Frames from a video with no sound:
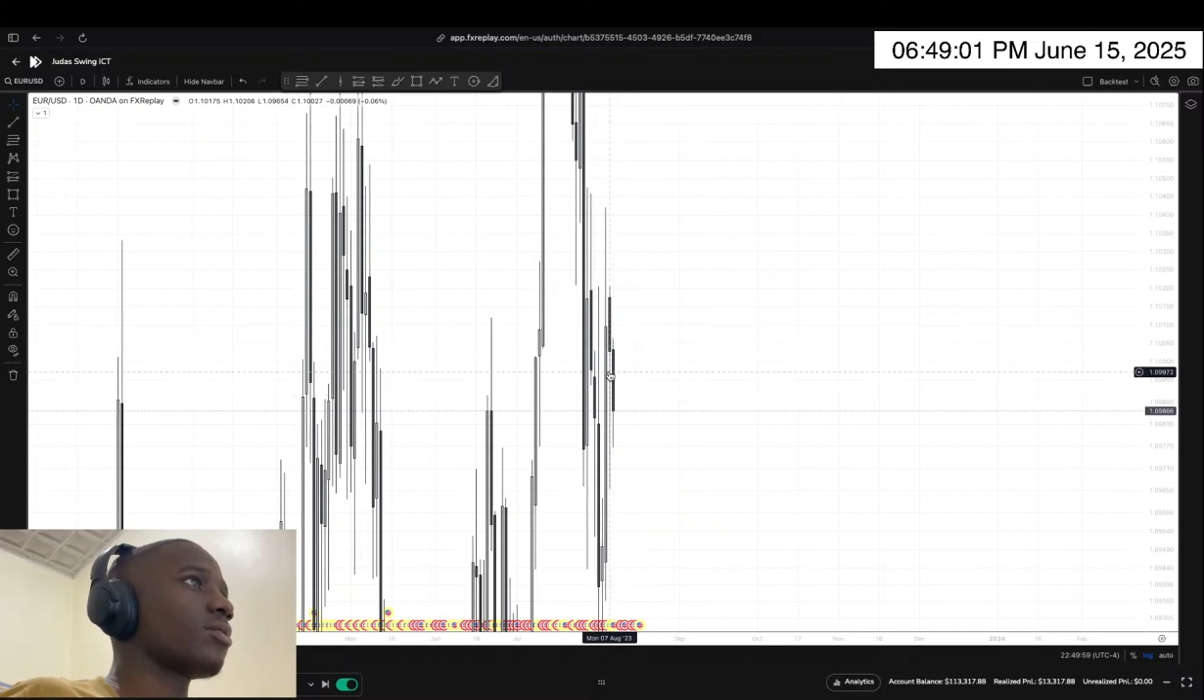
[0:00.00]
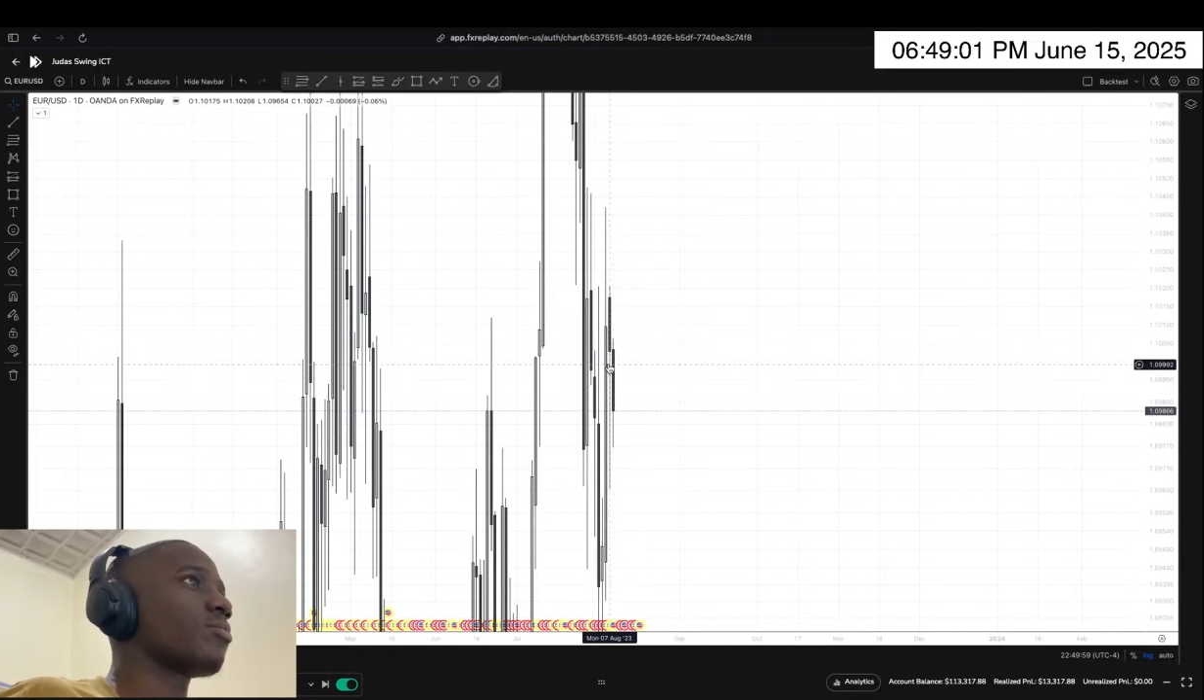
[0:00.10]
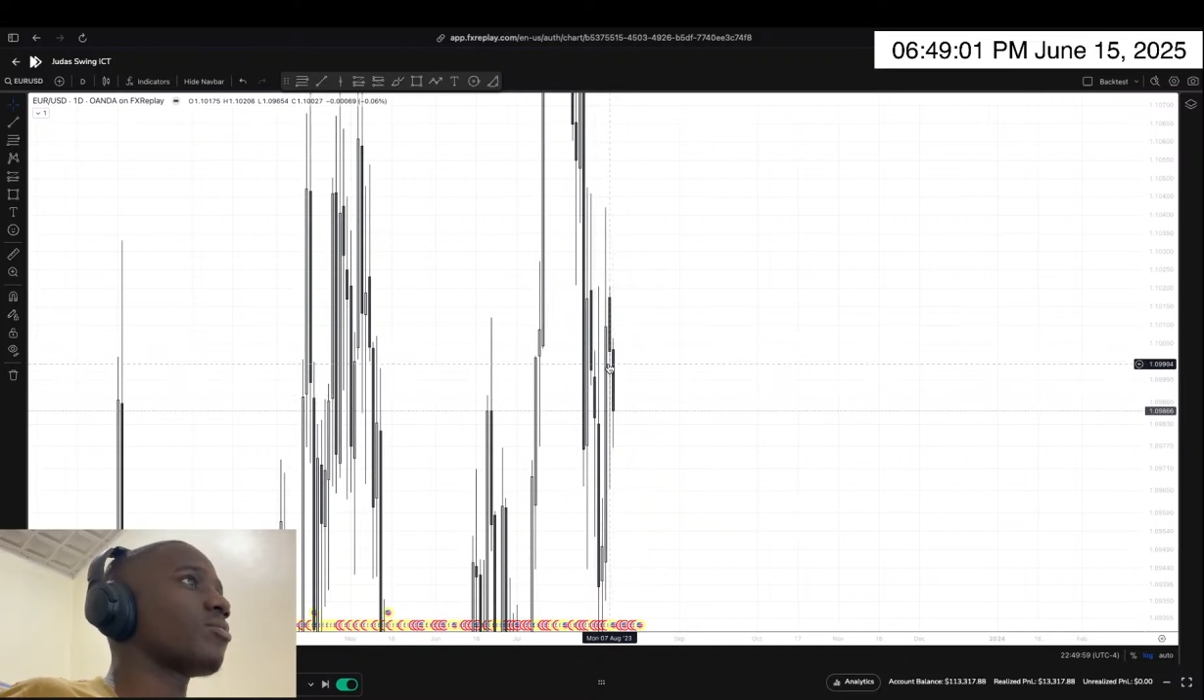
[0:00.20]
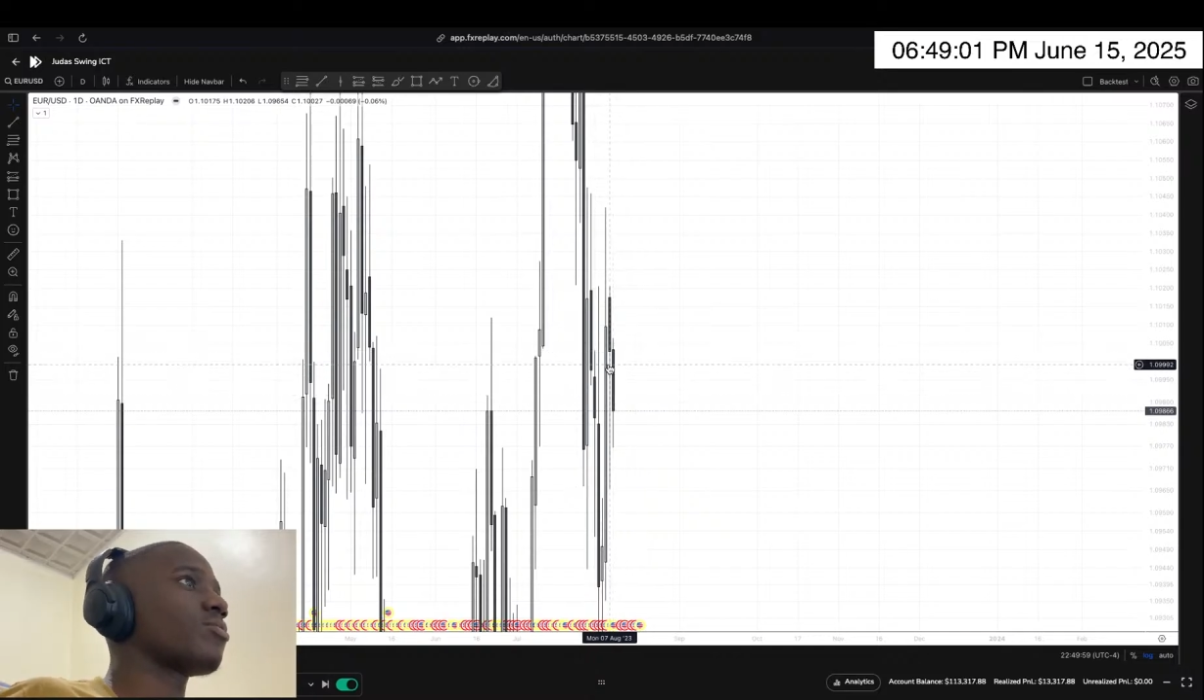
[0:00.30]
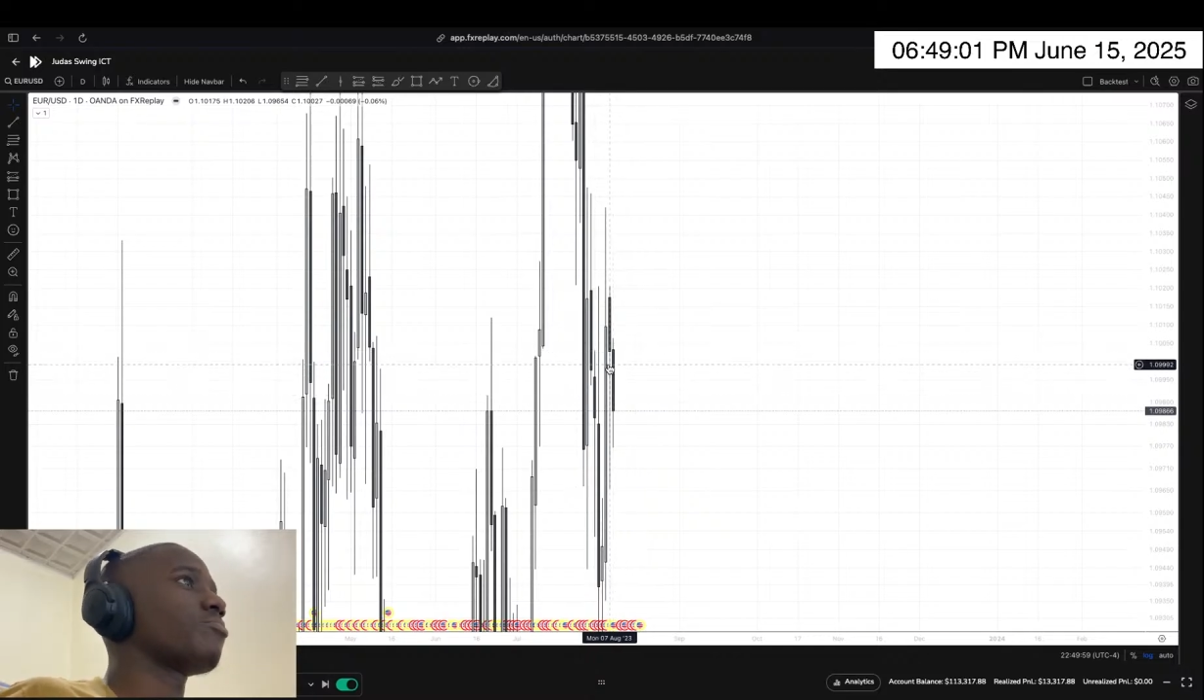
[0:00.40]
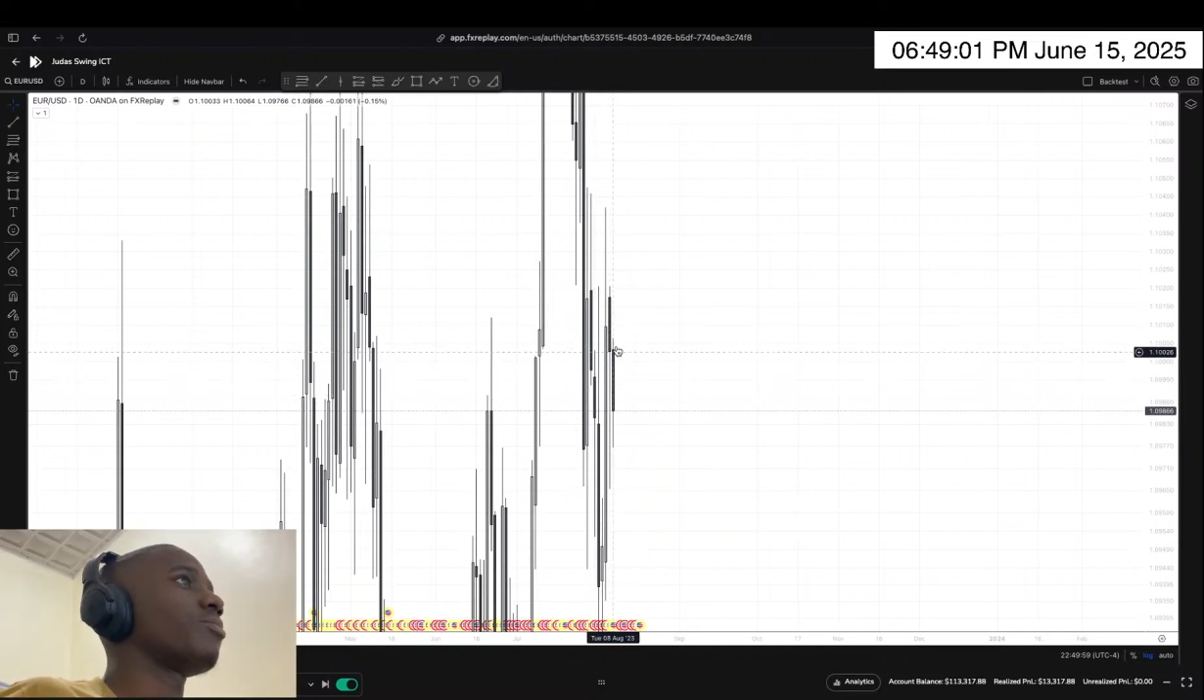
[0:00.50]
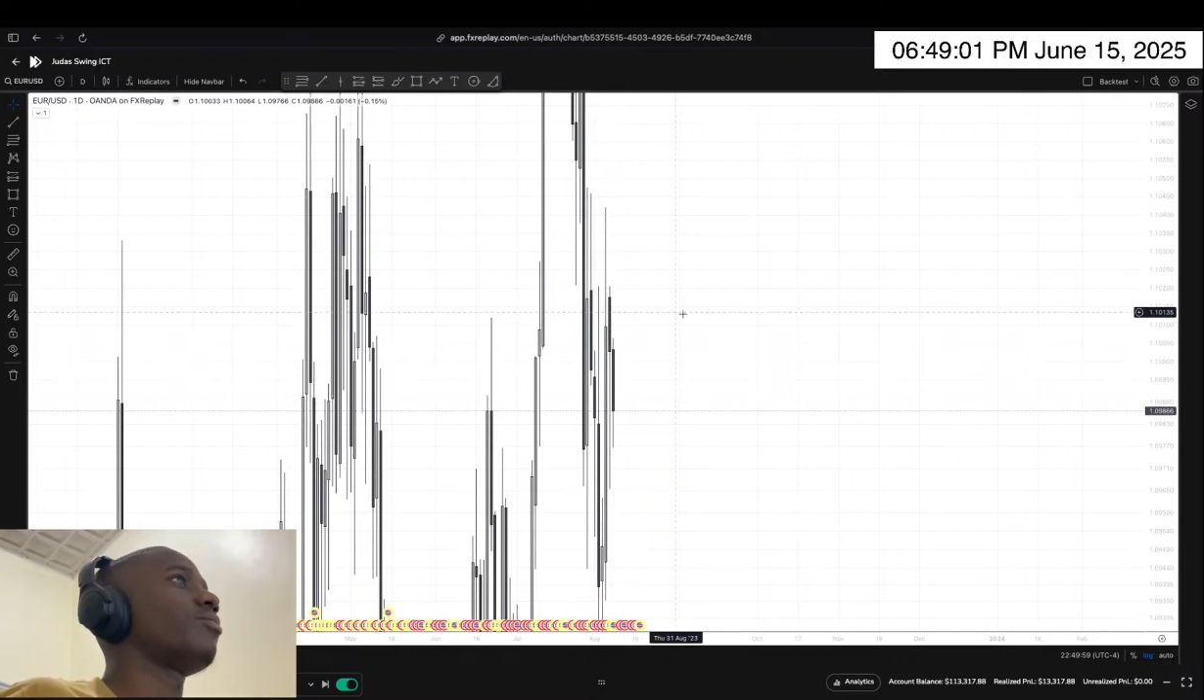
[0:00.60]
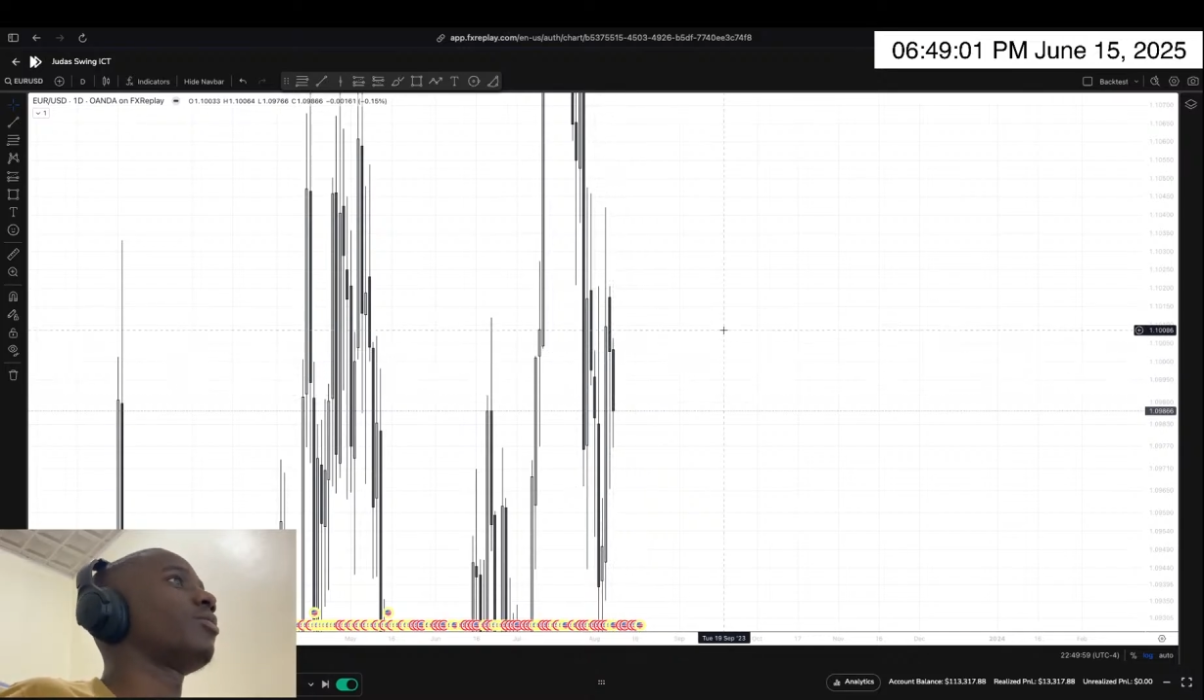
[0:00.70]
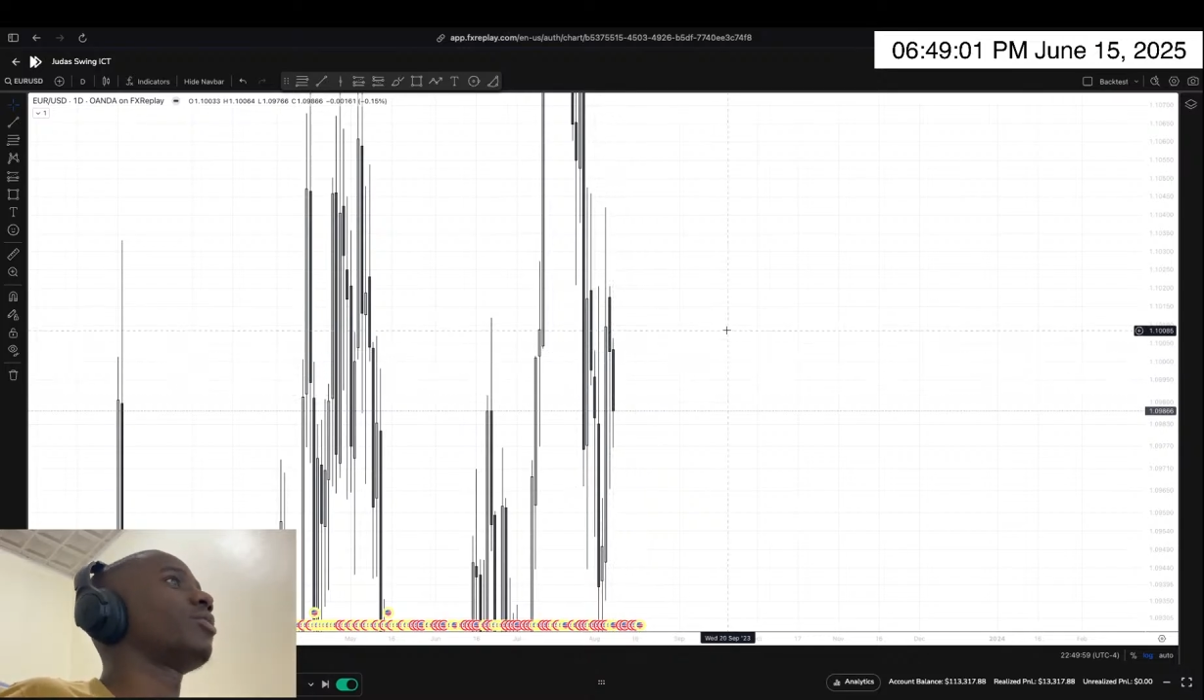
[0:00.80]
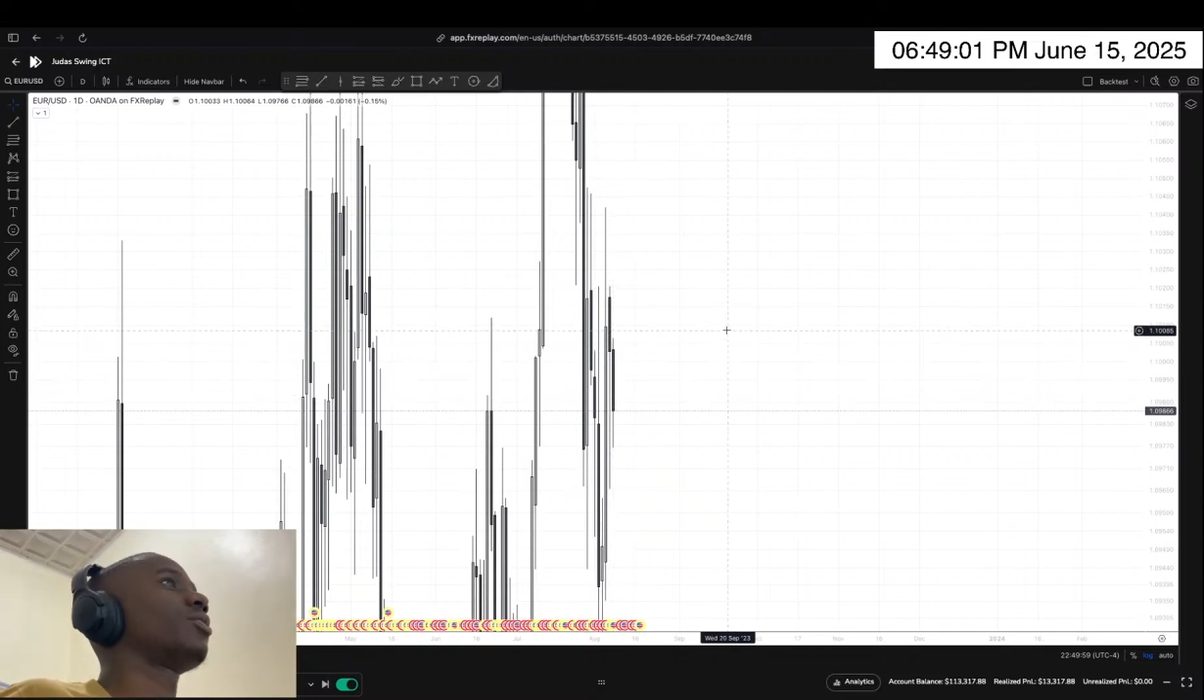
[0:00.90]
closed
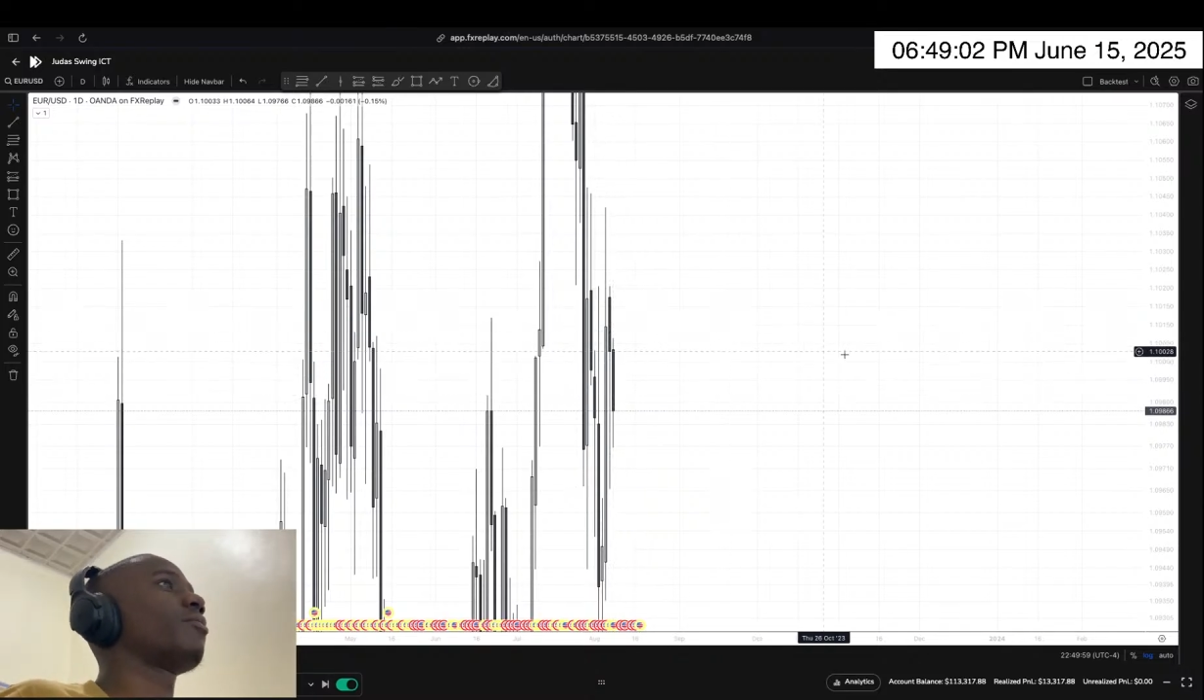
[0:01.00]
bearish.